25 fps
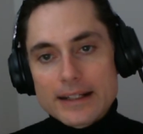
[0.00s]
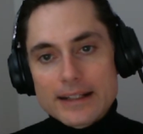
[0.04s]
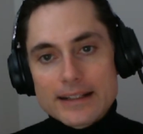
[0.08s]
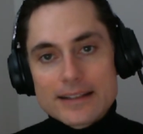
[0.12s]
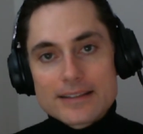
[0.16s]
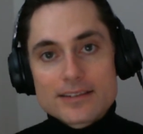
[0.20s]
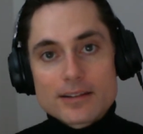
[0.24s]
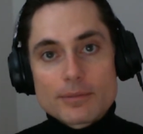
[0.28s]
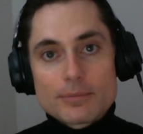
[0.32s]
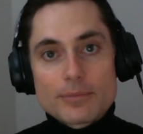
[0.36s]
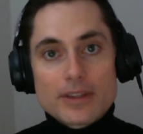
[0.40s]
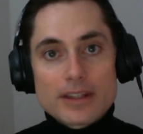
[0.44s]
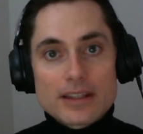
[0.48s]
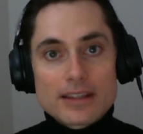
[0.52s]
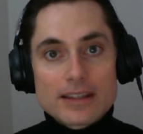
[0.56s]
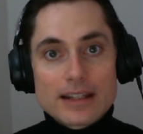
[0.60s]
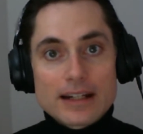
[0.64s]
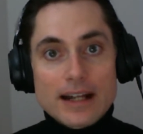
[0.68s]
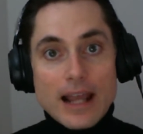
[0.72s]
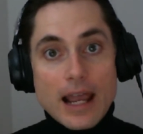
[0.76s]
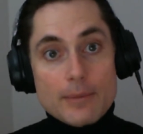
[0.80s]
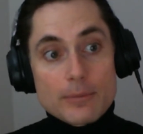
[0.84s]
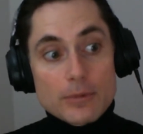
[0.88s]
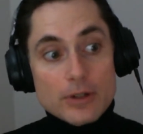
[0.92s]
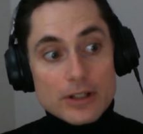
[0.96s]
it's something that
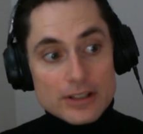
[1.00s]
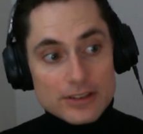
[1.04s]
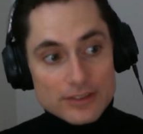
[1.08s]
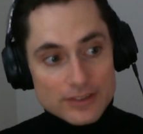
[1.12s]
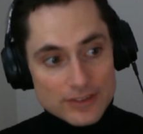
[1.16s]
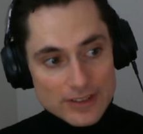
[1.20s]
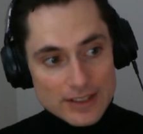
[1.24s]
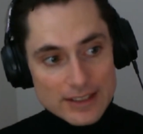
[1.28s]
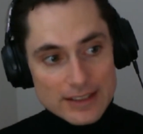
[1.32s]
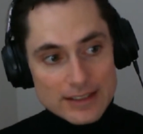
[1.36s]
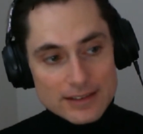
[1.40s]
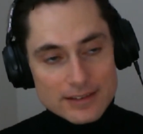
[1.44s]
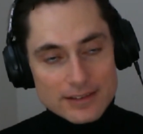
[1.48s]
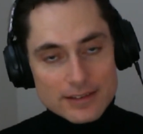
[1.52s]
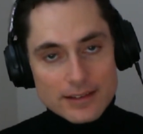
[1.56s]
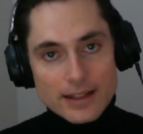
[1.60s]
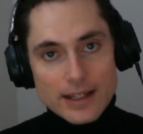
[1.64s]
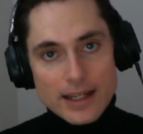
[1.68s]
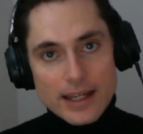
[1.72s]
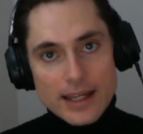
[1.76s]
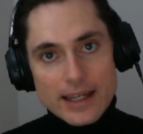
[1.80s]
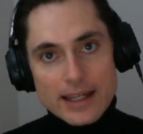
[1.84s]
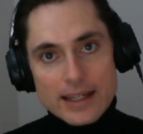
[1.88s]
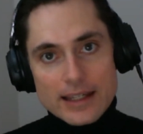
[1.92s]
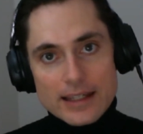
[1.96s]
I'm going to see,
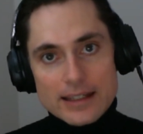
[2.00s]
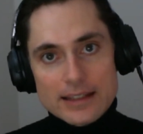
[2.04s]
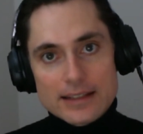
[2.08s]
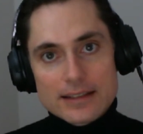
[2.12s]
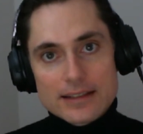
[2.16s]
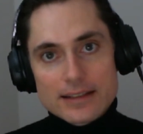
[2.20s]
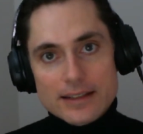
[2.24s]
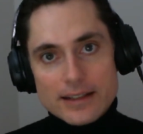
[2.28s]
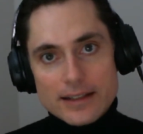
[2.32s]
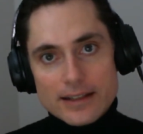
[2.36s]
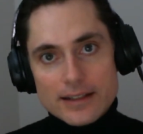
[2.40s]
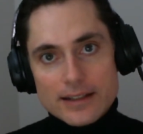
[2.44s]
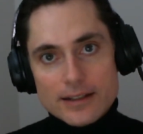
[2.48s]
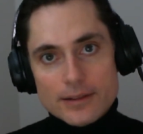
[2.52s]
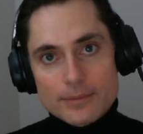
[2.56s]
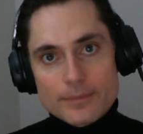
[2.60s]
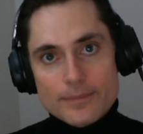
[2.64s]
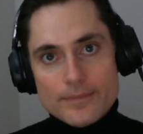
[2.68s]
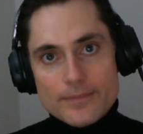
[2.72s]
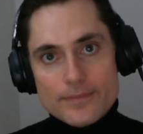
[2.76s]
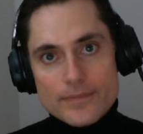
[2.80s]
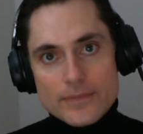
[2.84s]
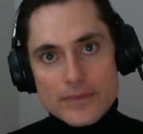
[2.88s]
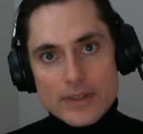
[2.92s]
and I'll